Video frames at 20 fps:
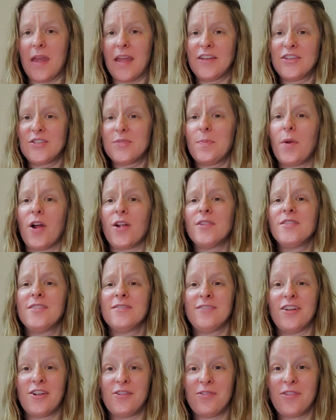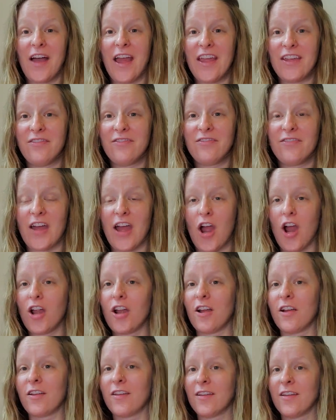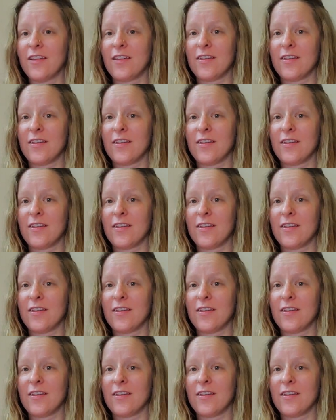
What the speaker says: just parts of our life that are